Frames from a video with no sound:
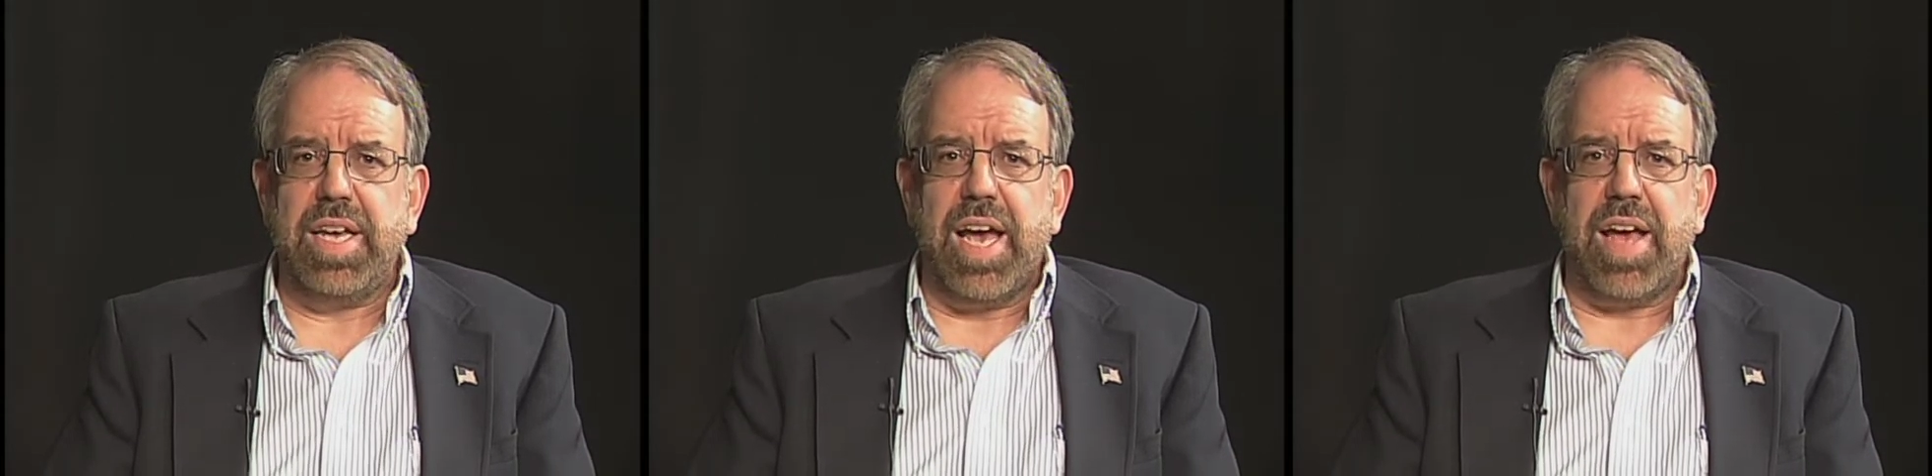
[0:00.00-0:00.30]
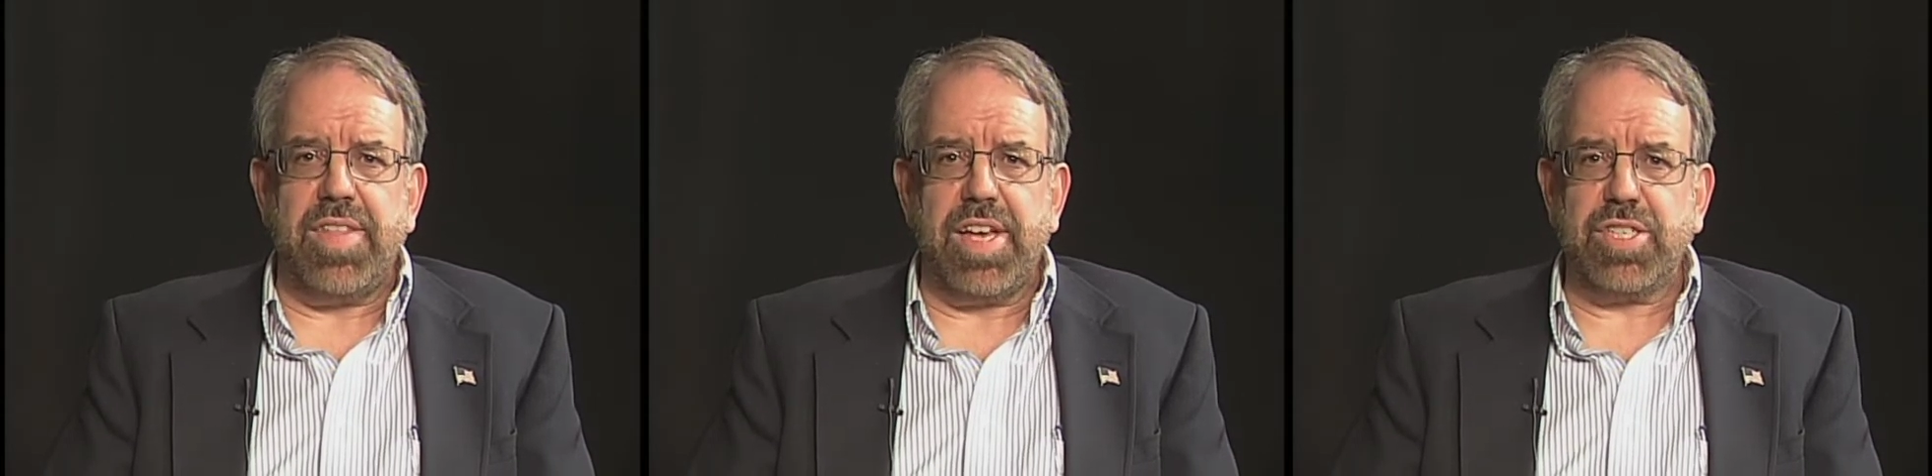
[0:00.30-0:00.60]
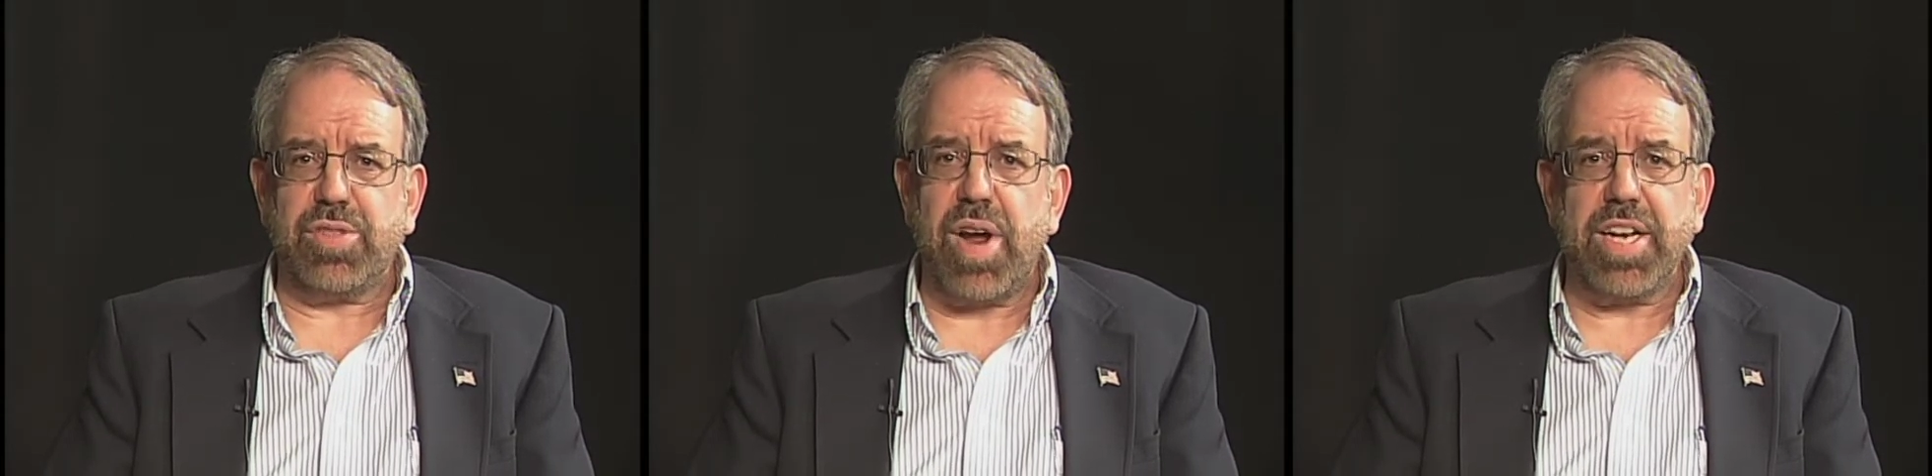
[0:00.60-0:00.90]
and the
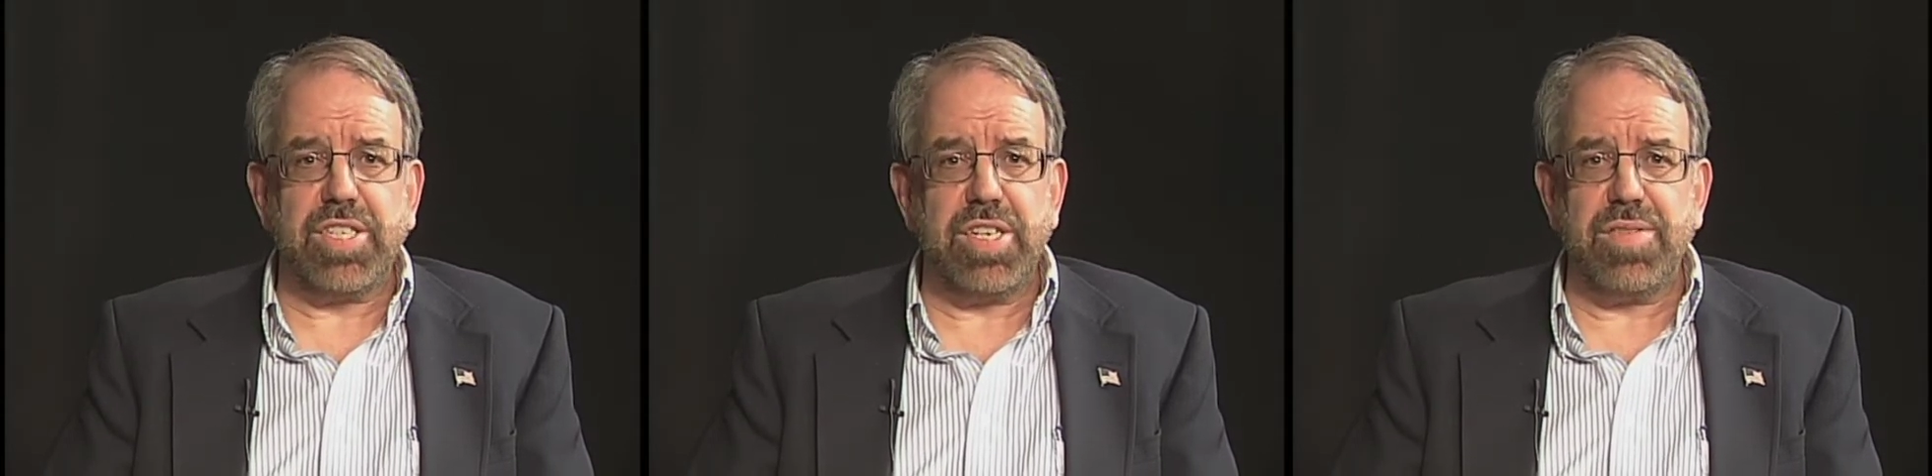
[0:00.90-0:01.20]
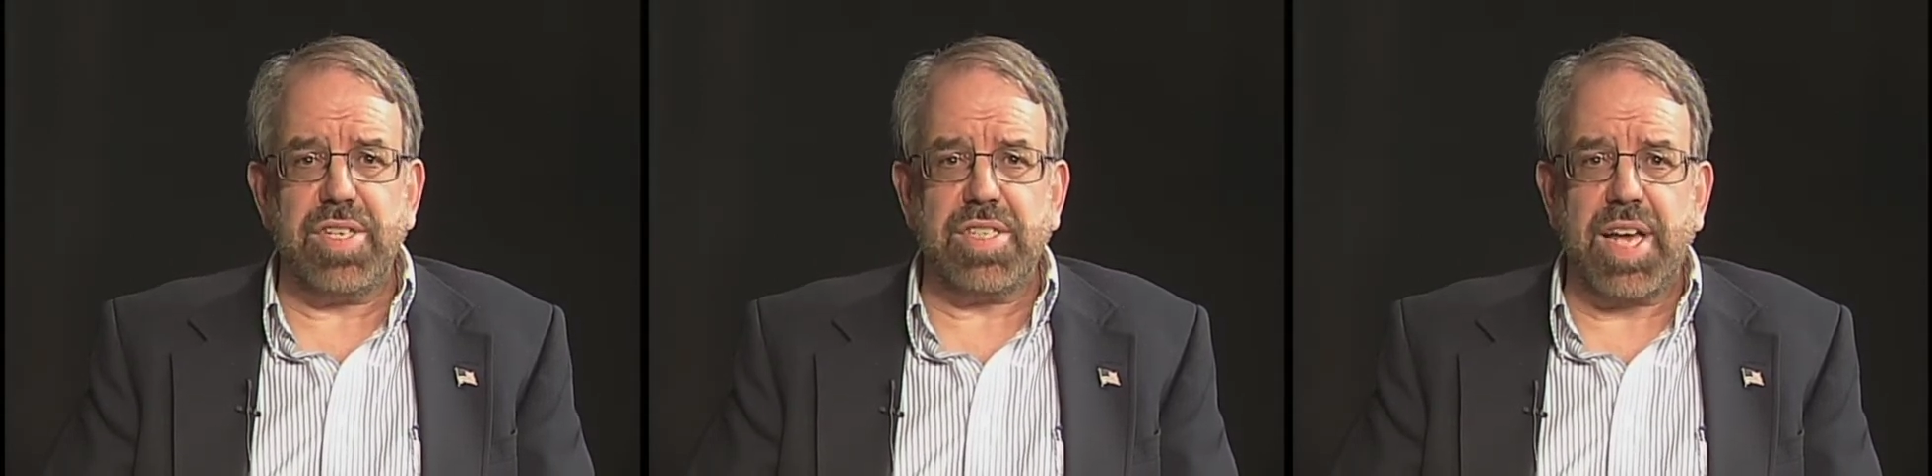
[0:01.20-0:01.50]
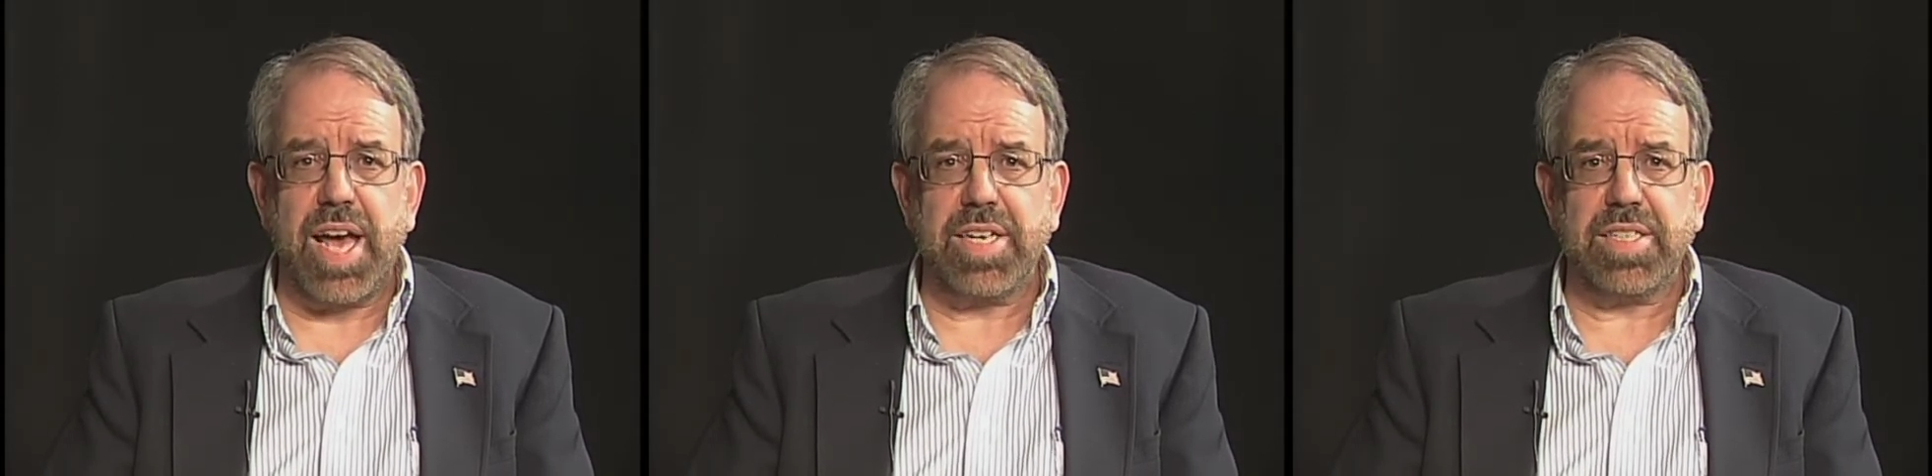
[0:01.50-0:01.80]
extraction of this
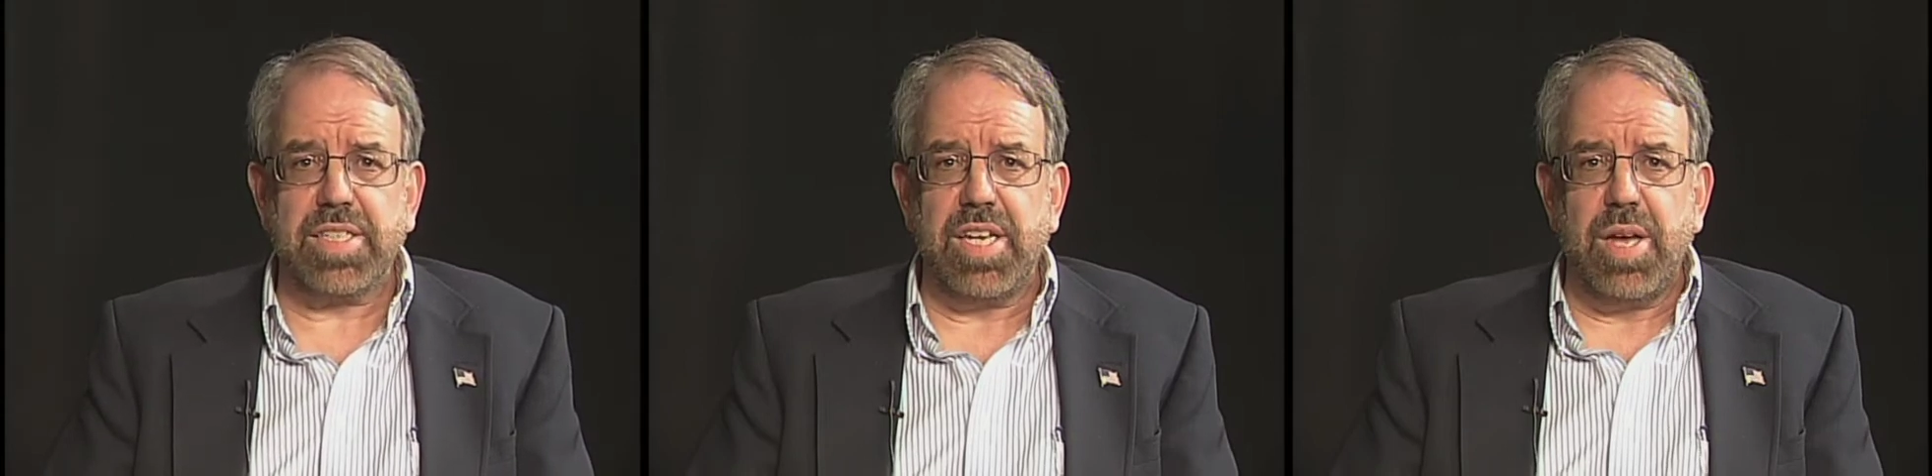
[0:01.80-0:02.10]
gas